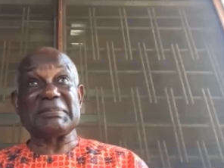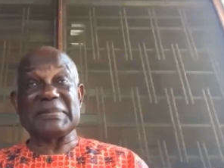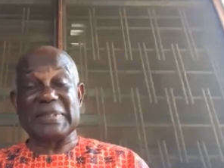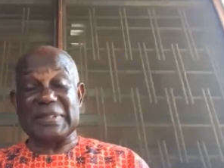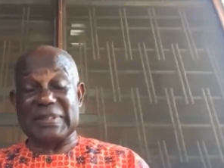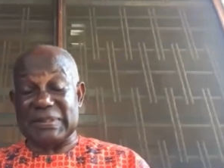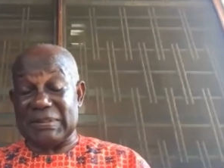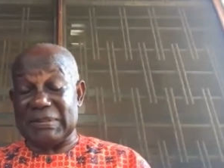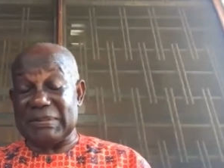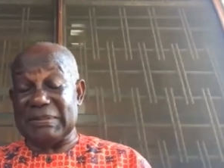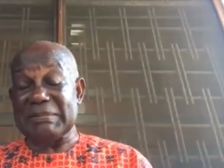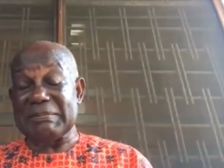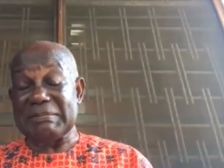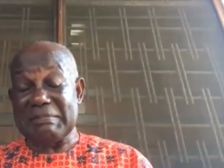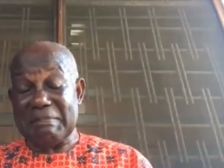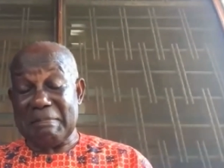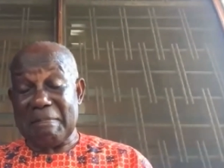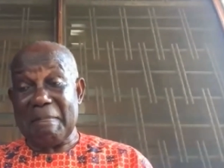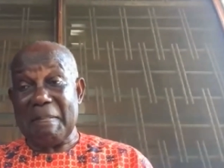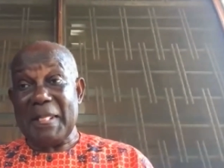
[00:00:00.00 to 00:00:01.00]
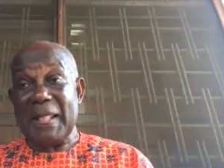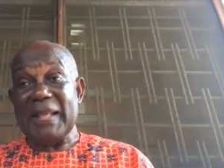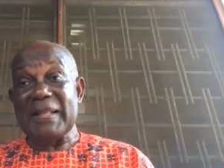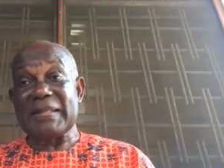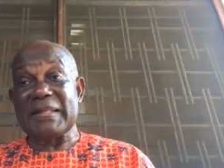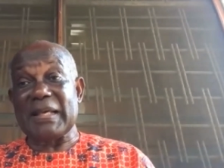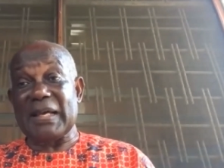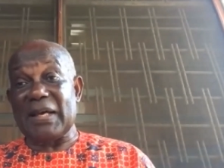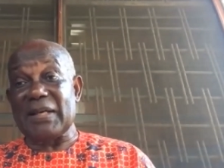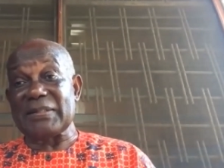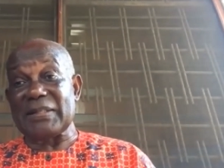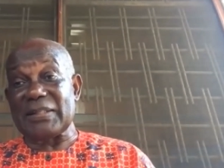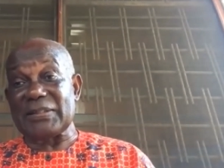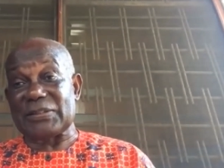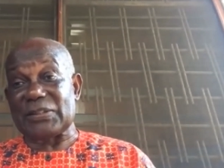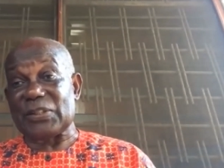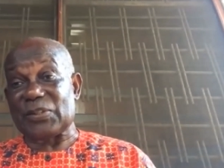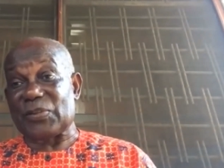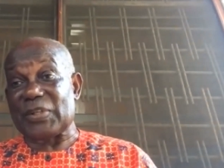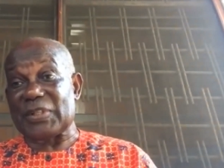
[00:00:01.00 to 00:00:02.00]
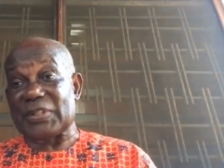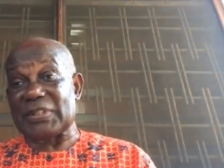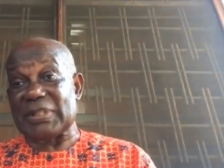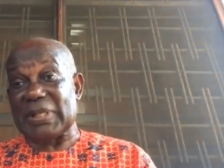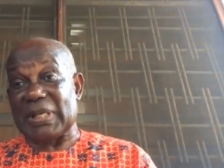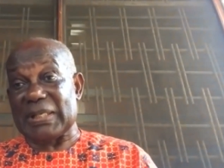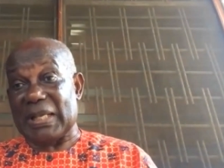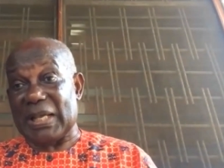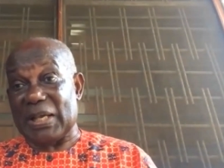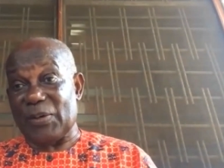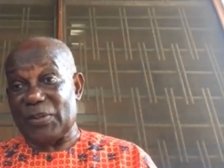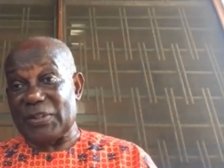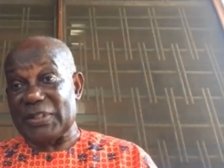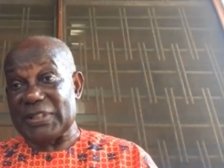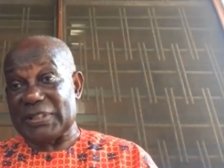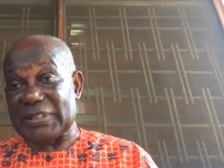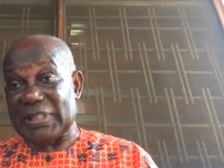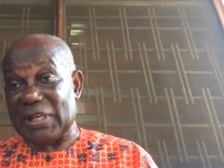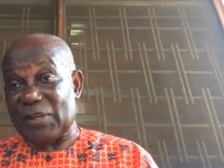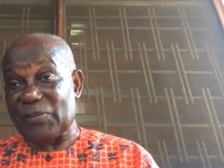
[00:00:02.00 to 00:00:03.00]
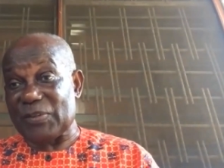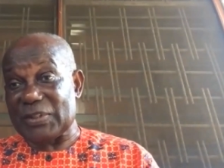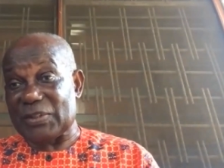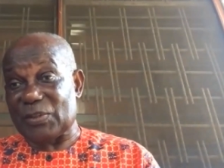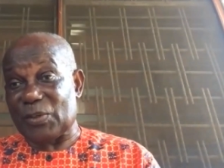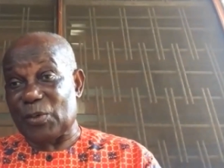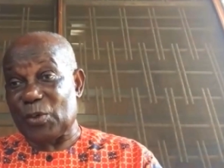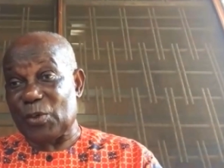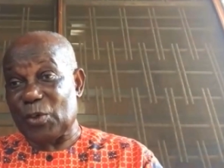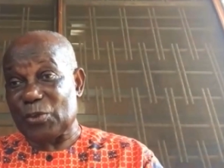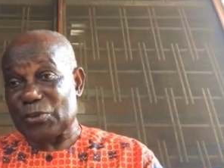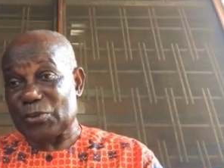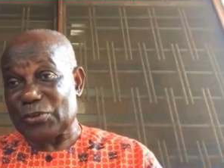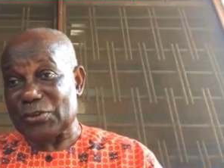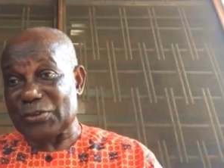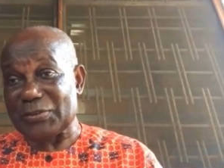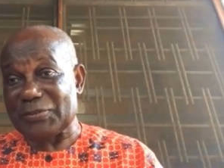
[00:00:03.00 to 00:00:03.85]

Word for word: you know, there are other secrets that I only share with close